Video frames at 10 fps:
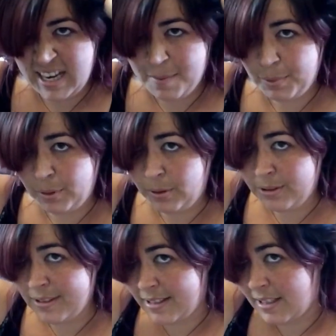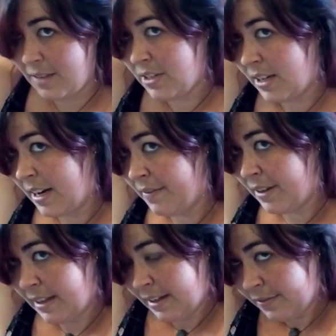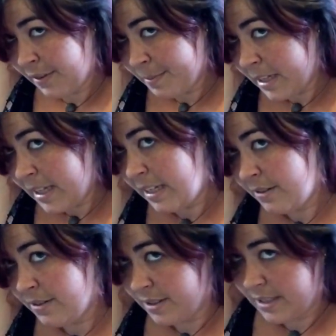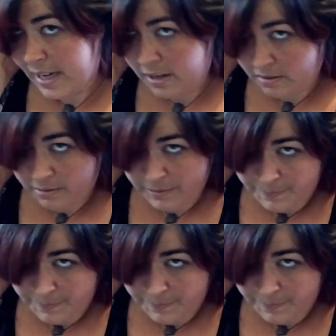temples, because I've done everything from the ears down.